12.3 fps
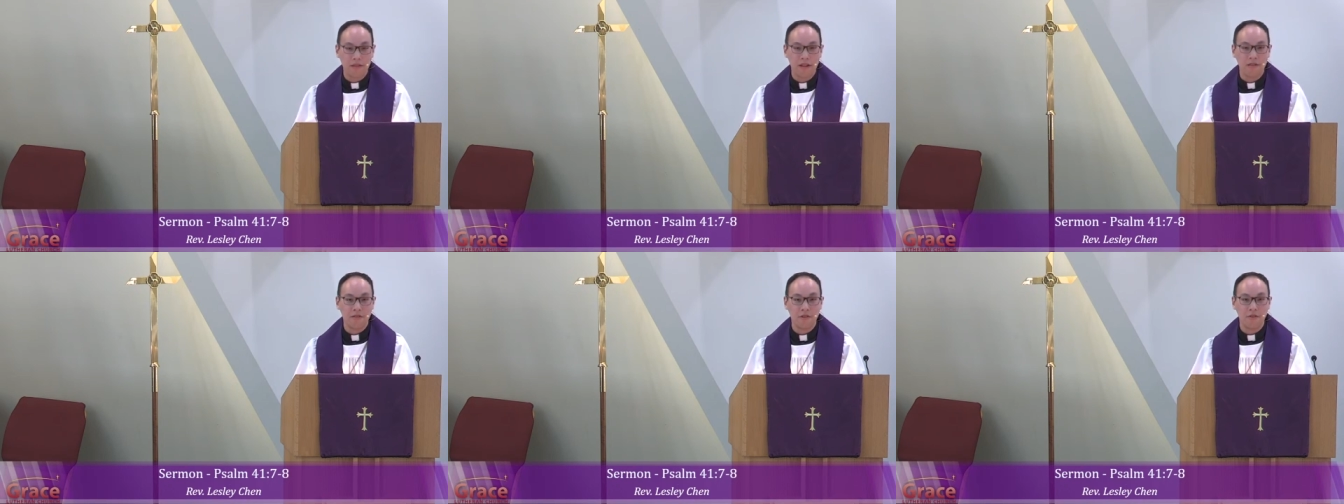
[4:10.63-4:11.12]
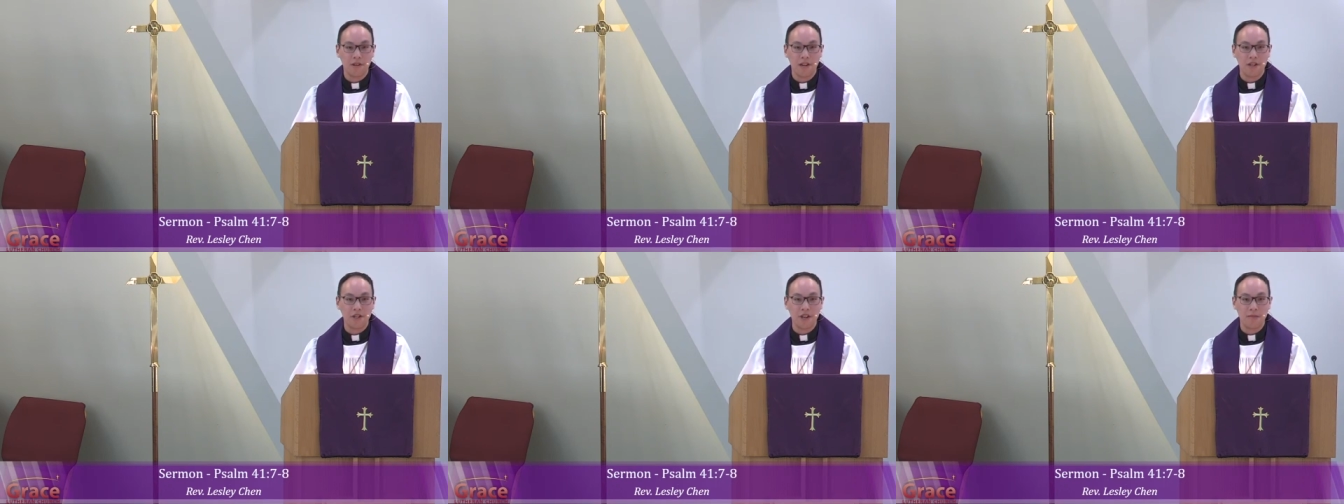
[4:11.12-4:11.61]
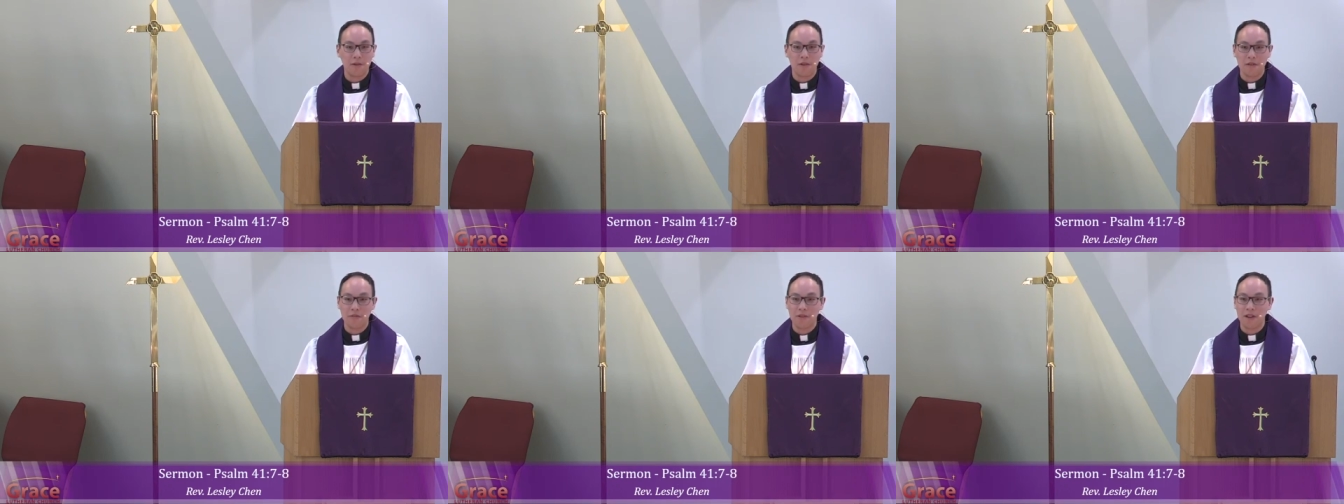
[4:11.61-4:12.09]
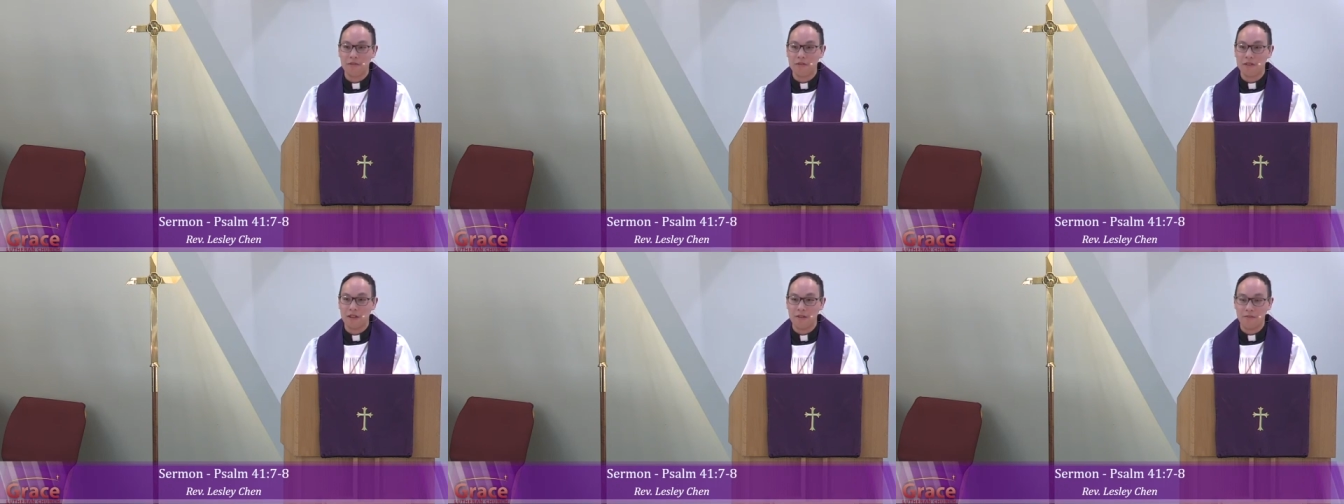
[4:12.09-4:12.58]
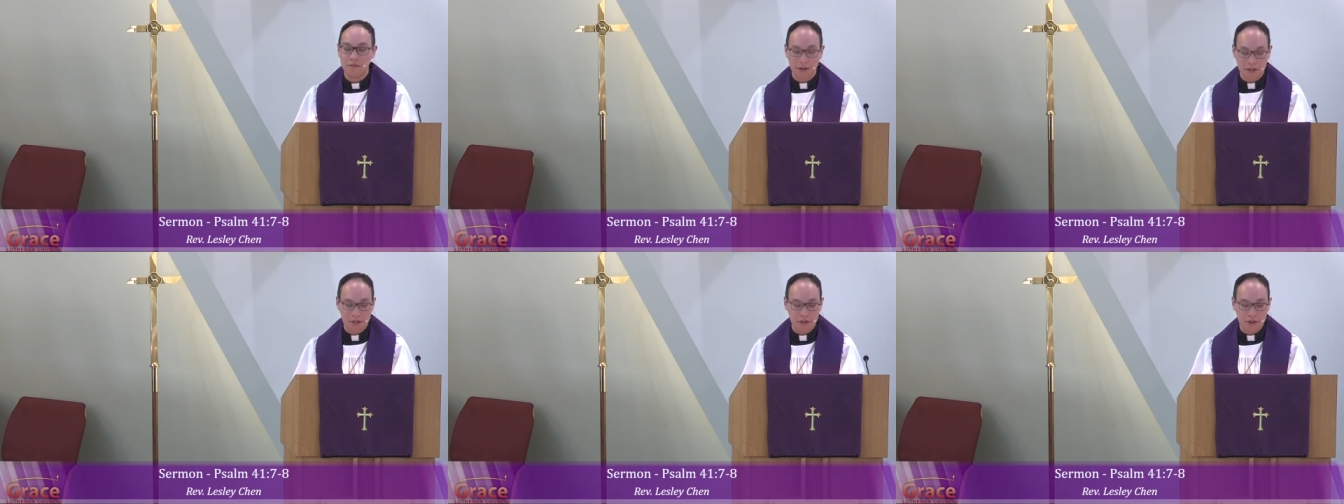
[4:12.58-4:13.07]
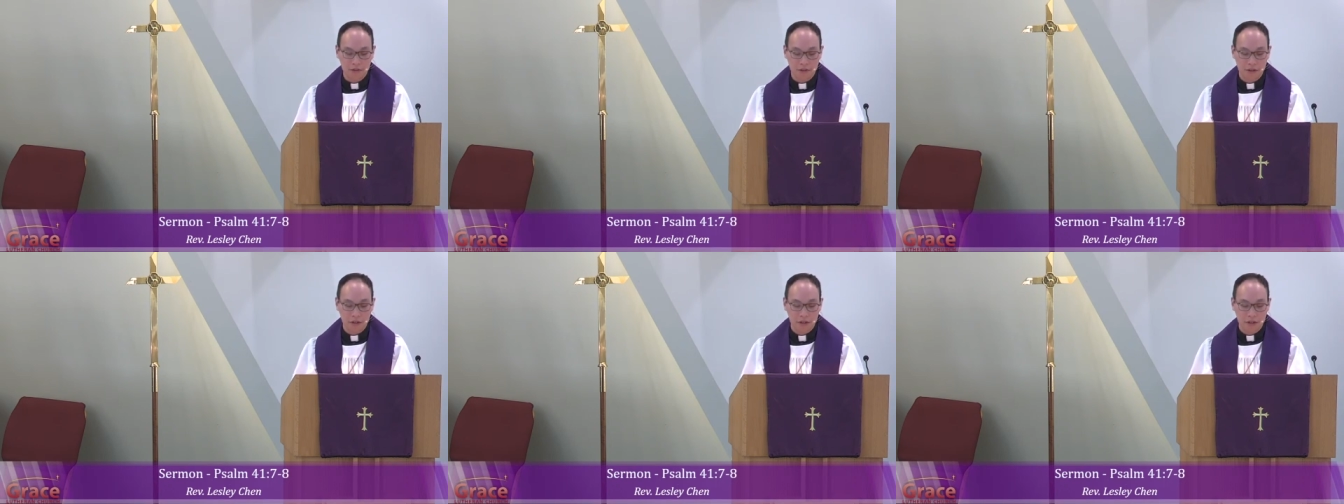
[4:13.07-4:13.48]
that you and I check because we have the same ringtone